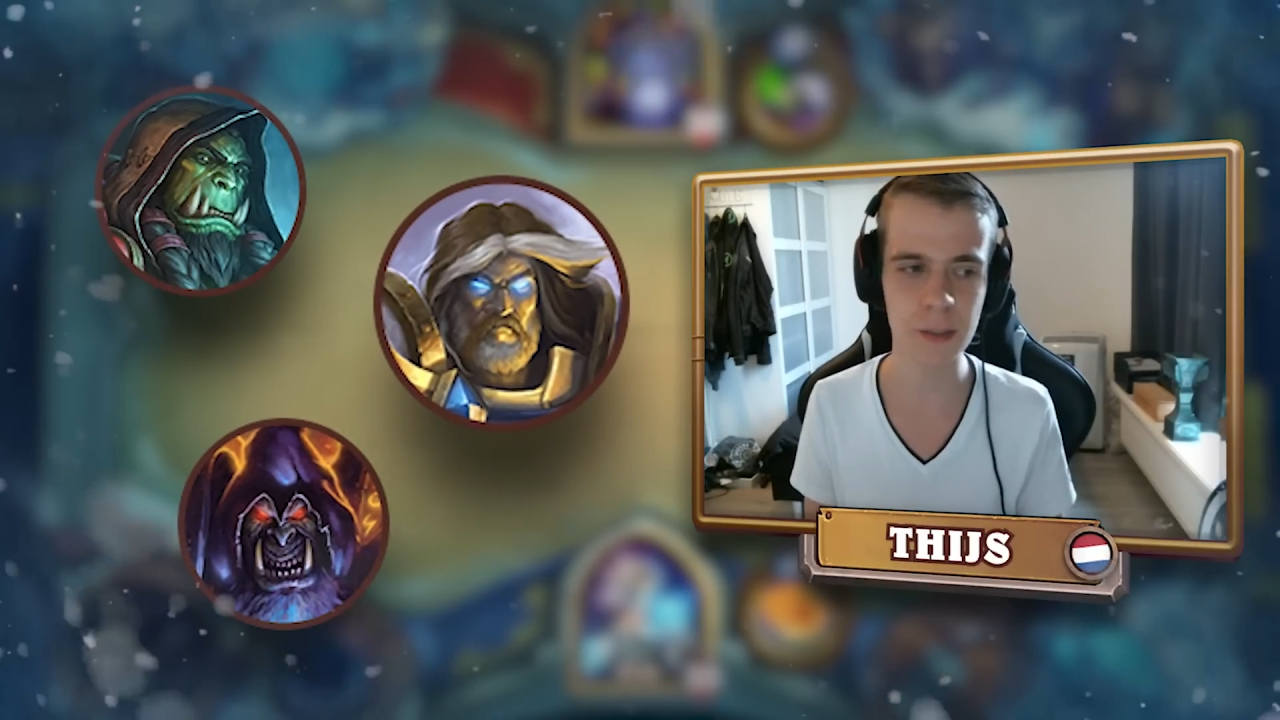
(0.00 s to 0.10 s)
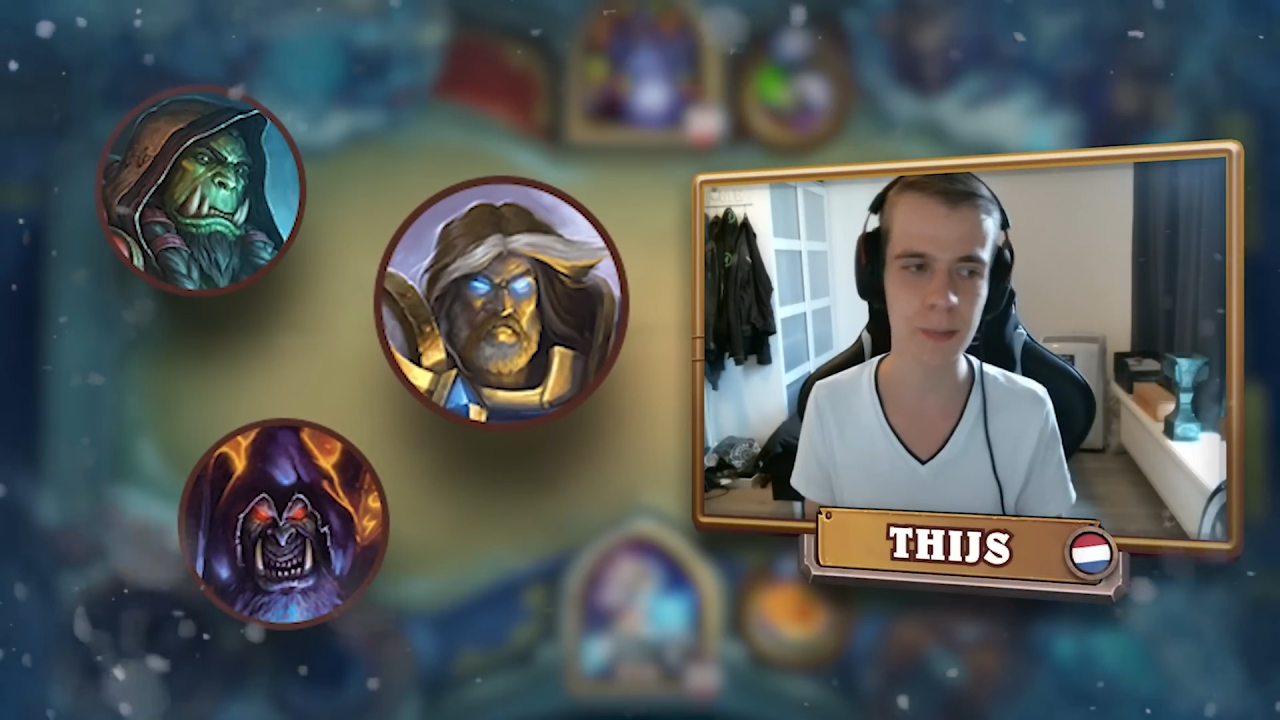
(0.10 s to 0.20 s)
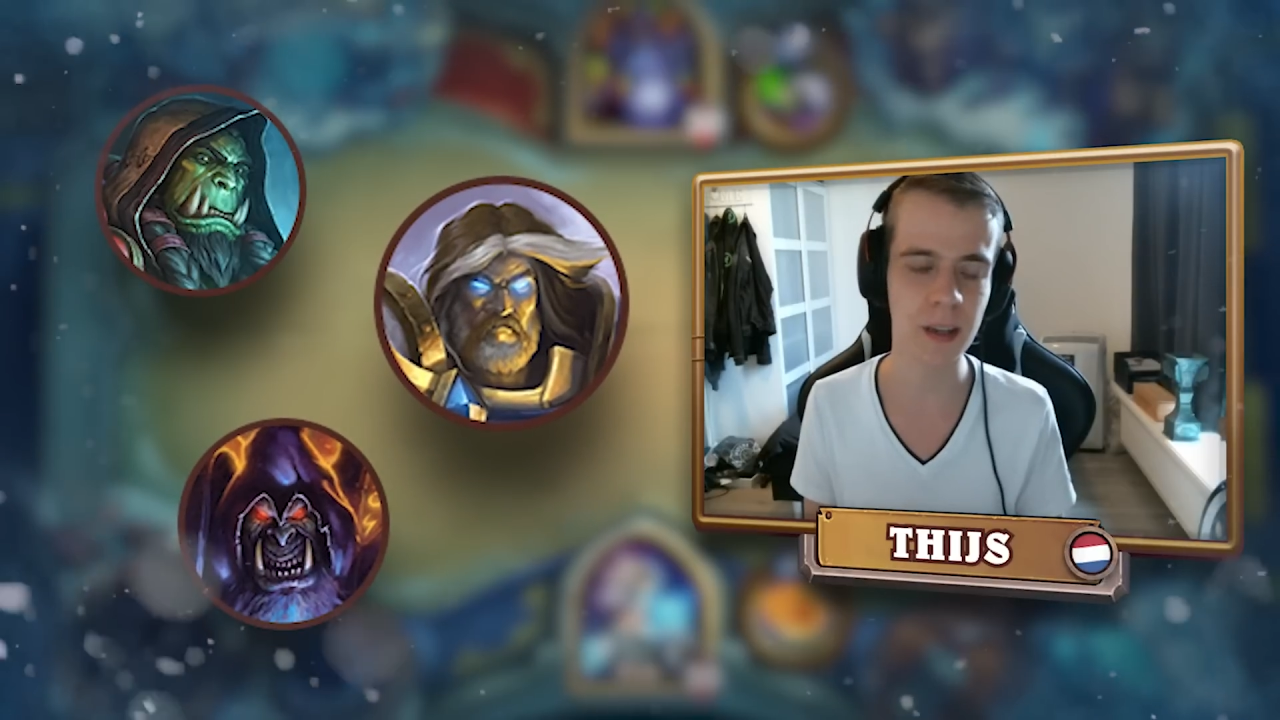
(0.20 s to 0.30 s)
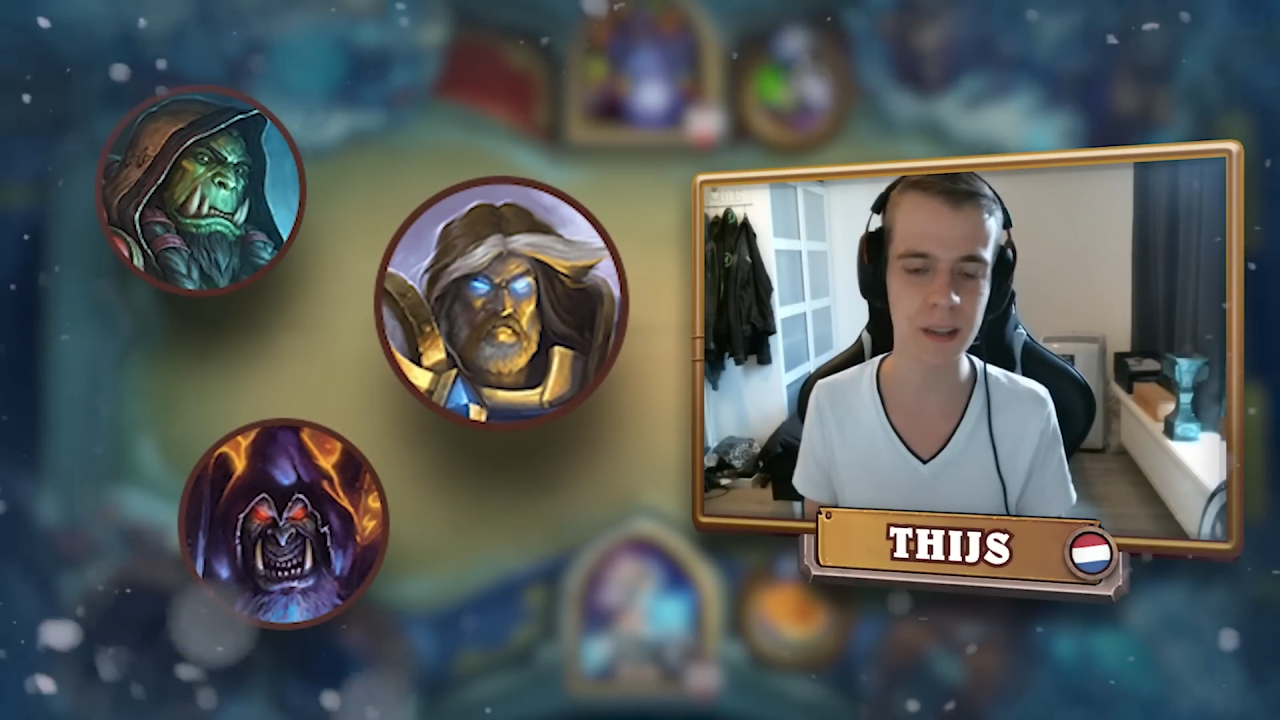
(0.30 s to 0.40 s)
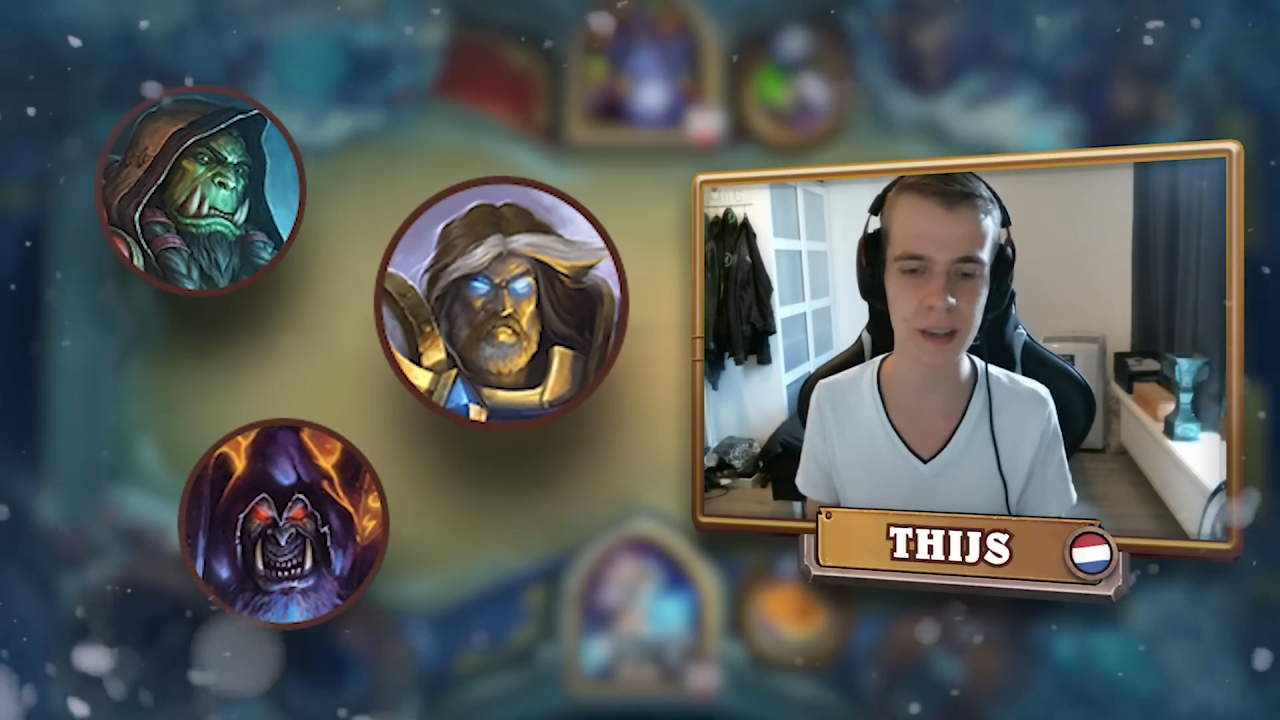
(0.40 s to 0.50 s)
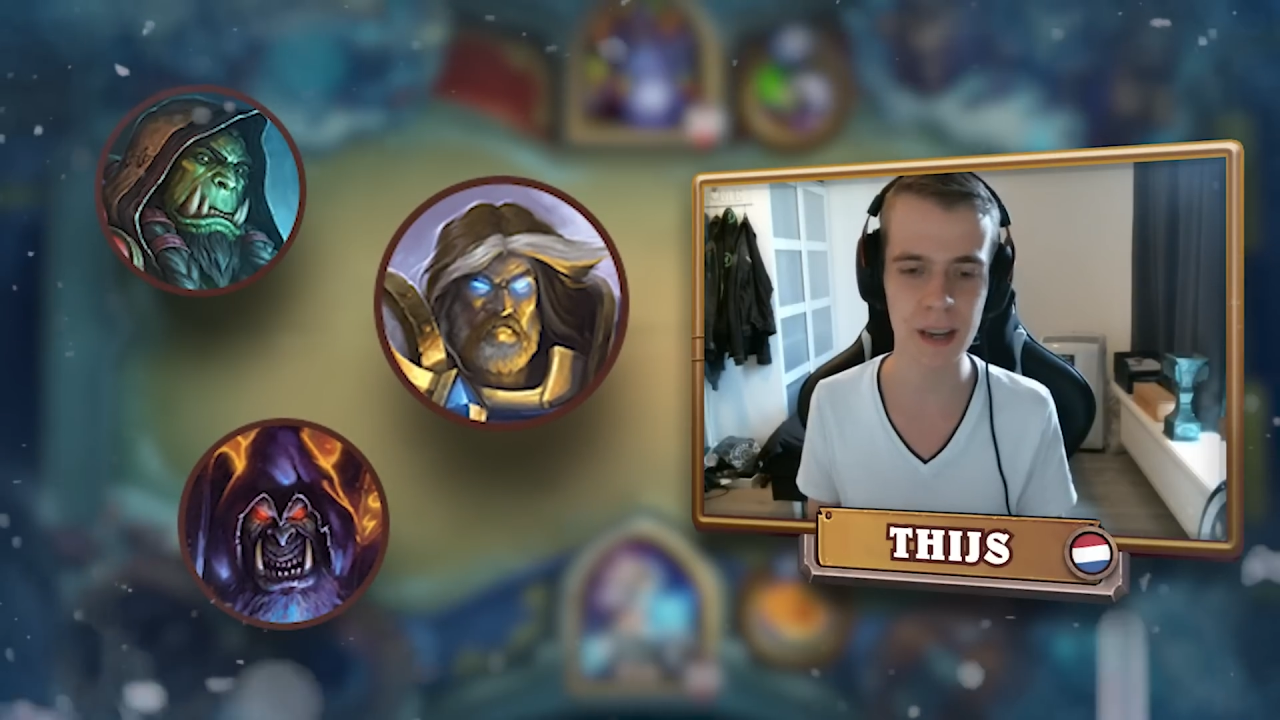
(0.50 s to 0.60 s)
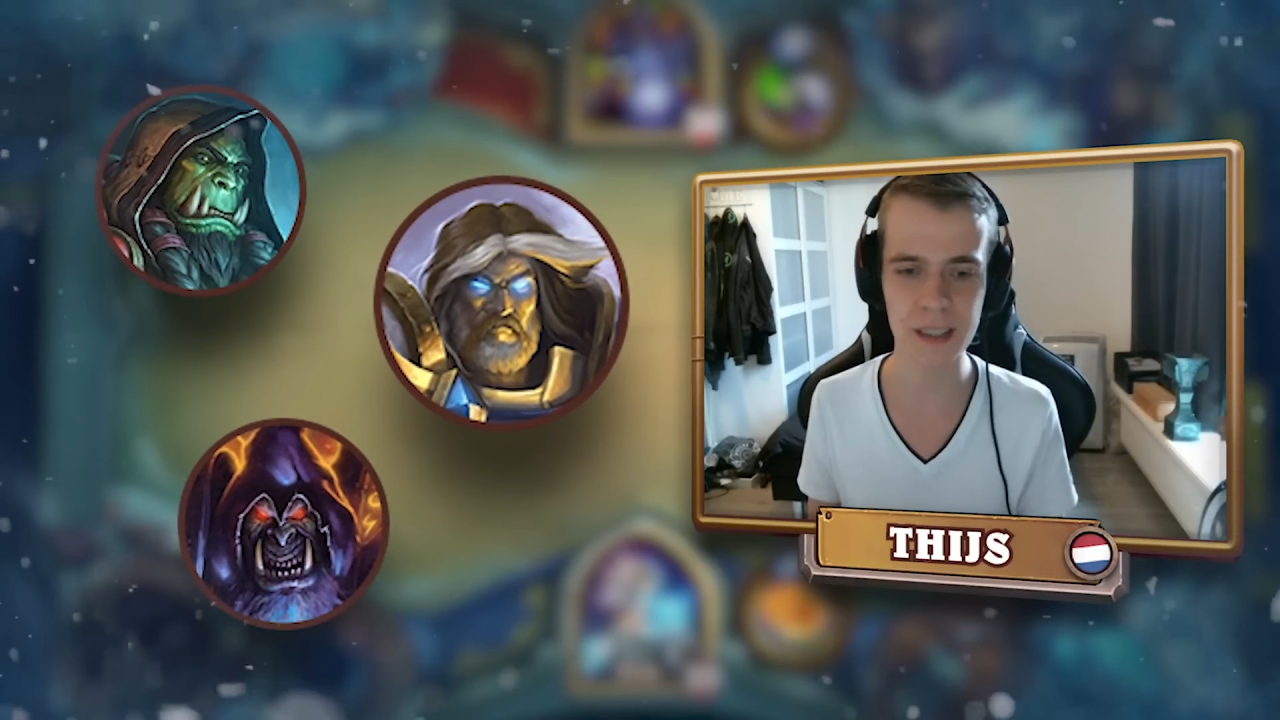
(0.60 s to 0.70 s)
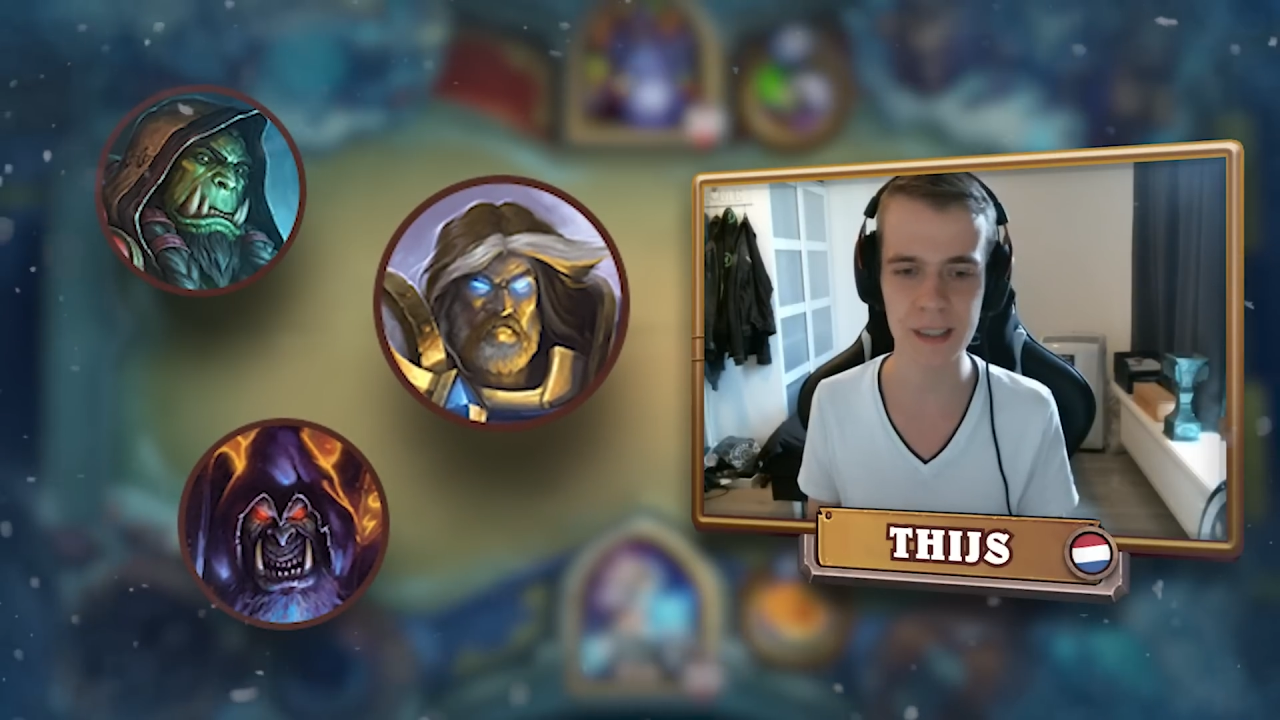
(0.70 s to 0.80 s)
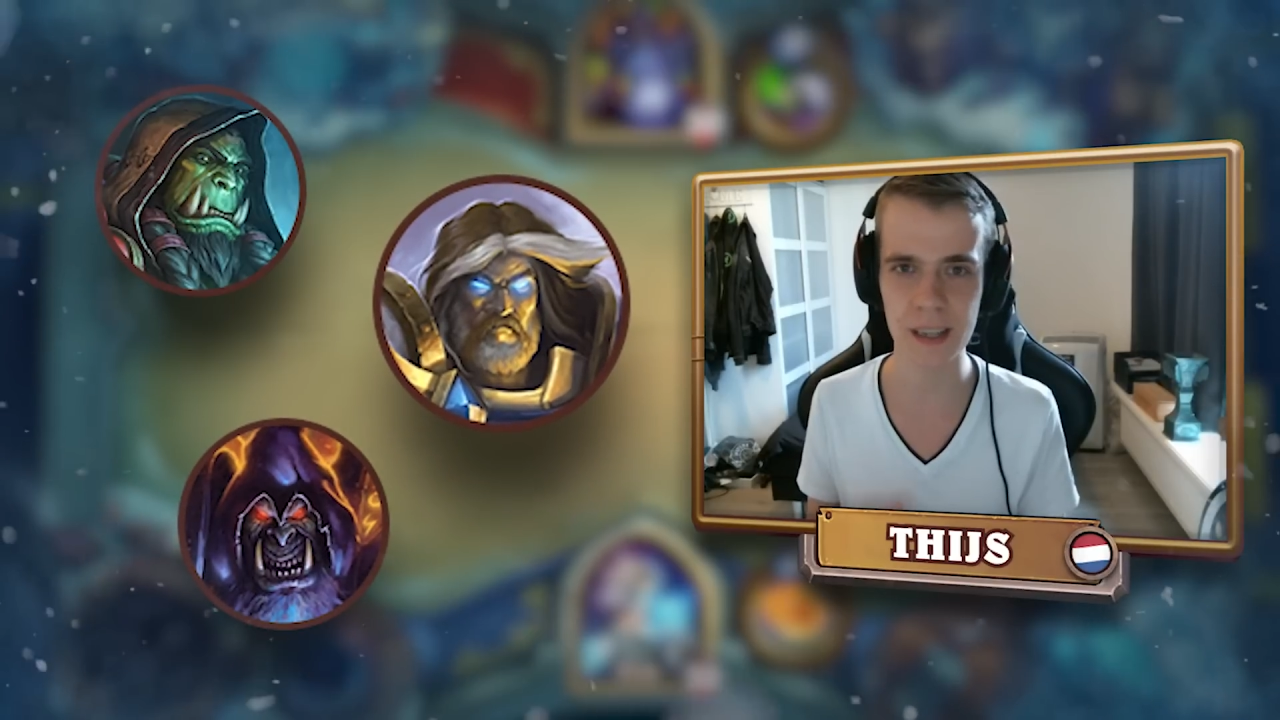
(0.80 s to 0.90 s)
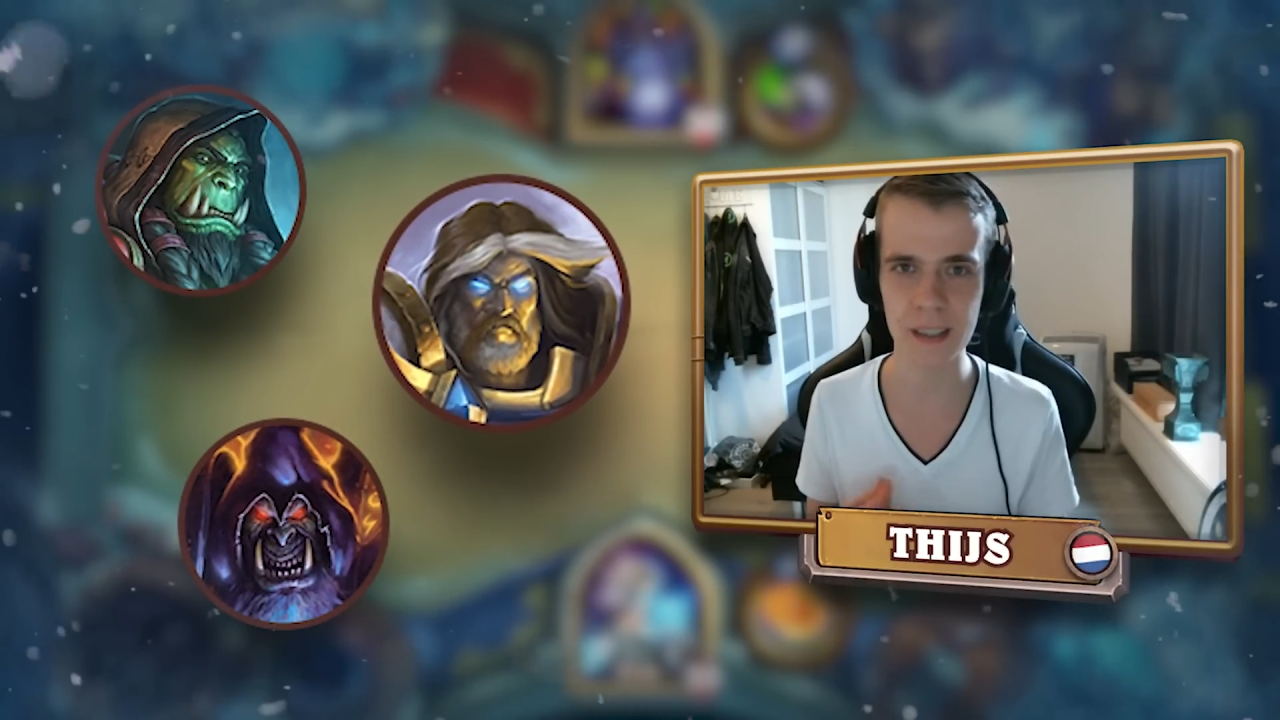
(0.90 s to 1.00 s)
paladin decks that